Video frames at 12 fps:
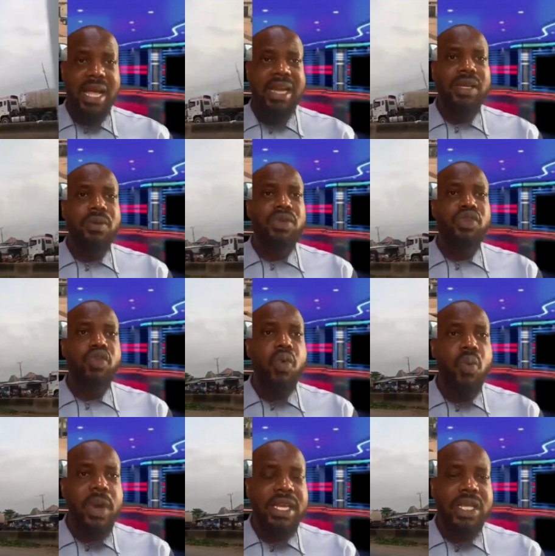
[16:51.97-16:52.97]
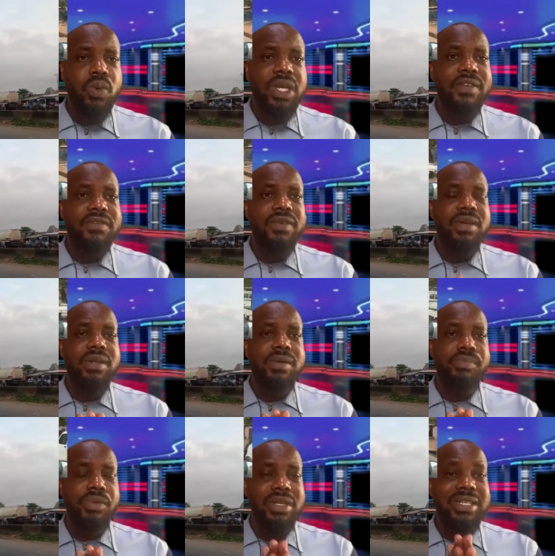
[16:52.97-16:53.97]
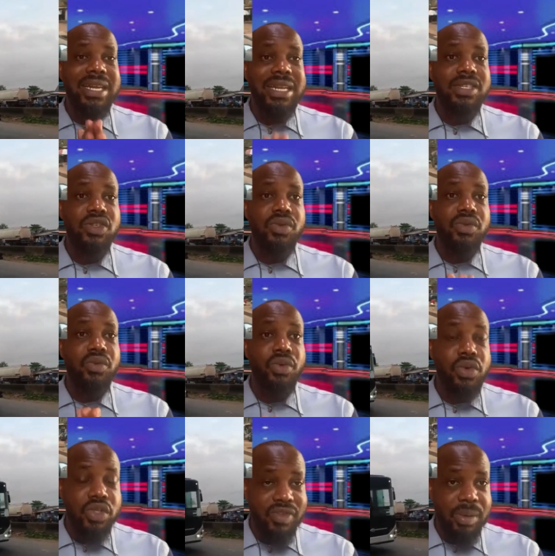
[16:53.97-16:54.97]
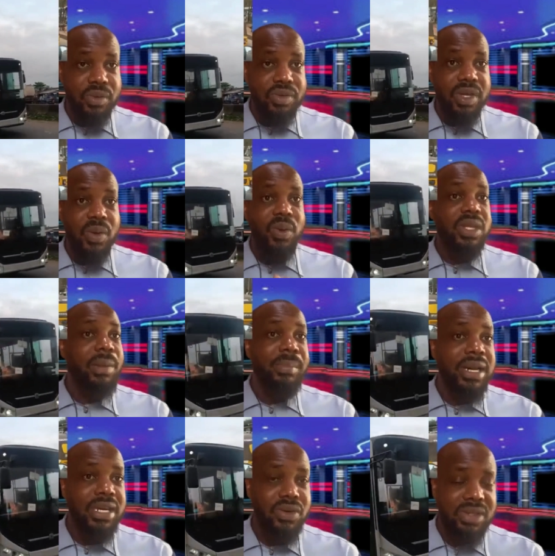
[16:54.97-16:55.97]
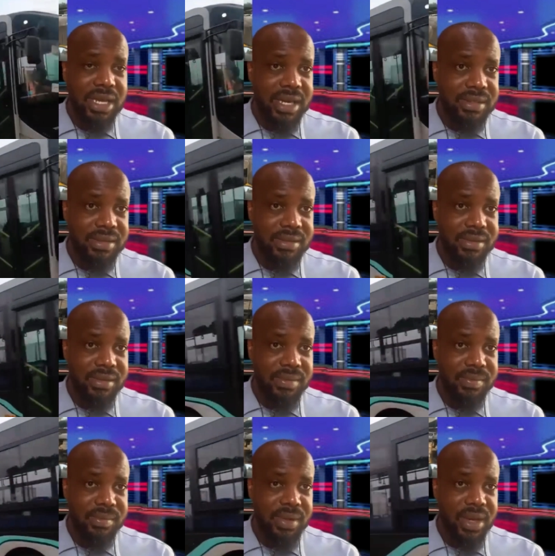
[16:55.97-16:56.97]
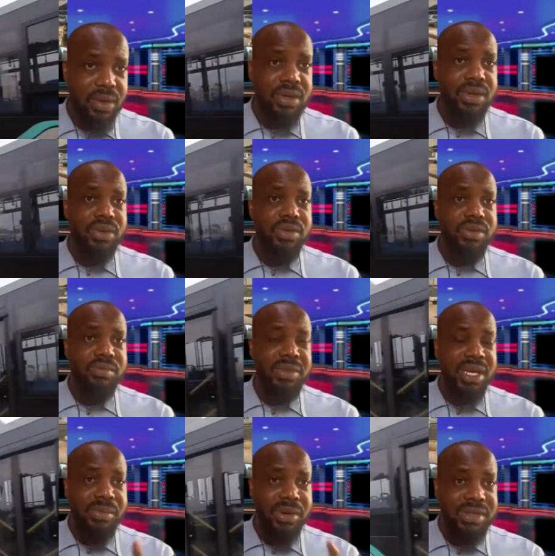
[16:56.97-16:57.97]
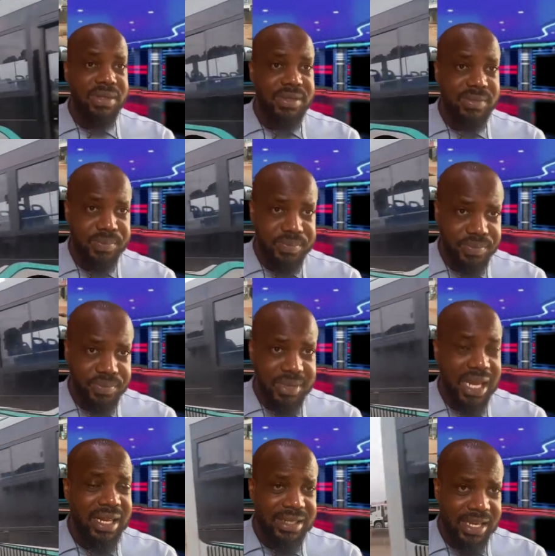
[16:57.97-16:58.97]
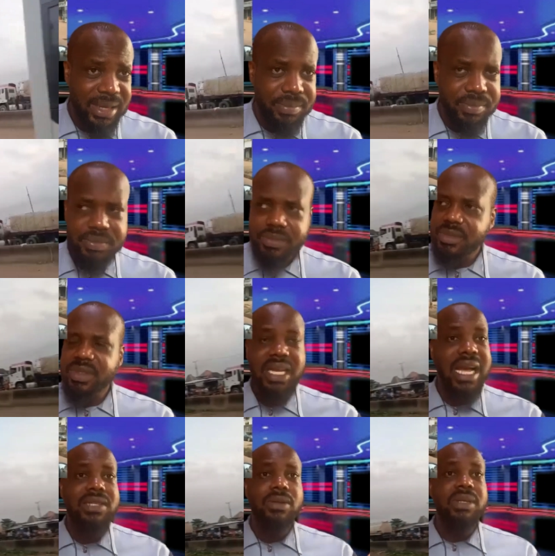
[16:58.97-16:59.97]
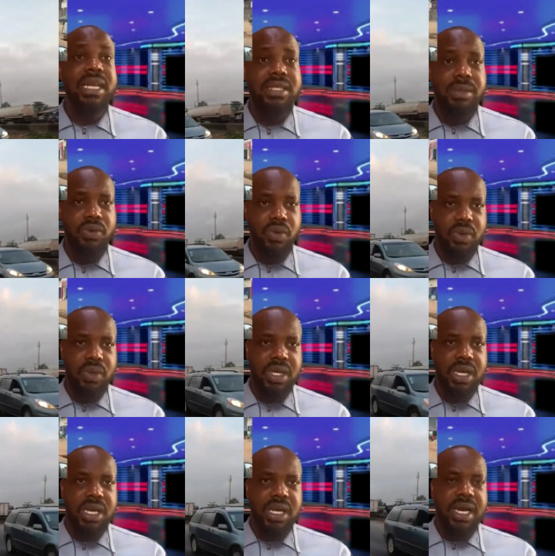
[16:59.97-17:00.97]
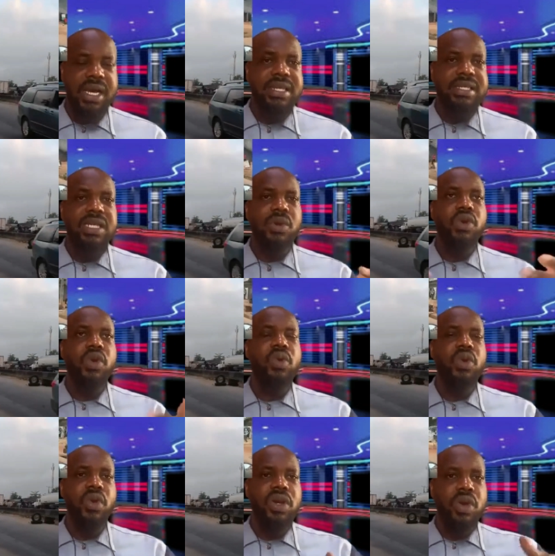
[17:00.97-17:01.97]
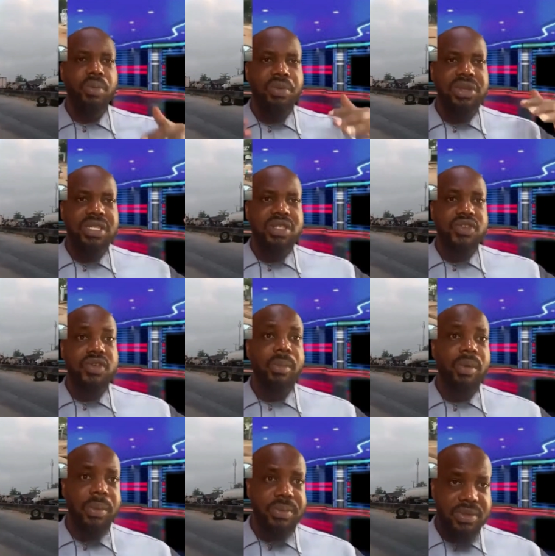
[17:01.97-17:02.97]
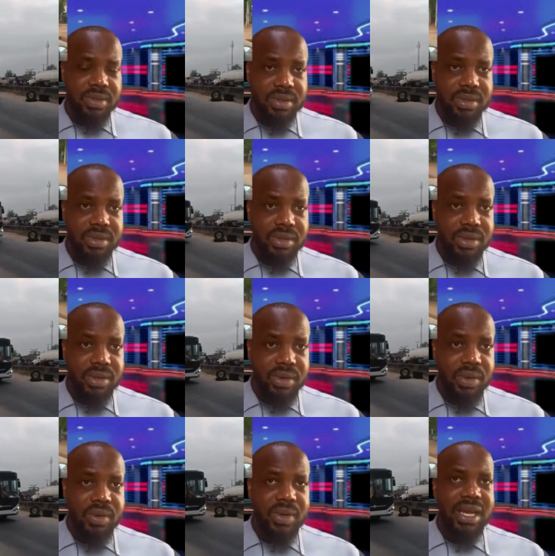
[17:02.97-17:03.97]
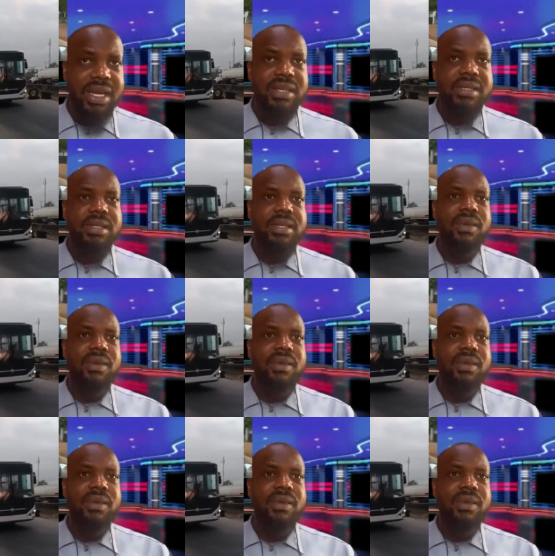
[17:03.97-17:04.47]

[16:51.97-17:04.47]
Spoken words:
And there was no way they would have brought sanity to the roads of Abuja without banning those guys, including those minibuses at the time. They had to let them go. And they said they would only operate in the suburbs, and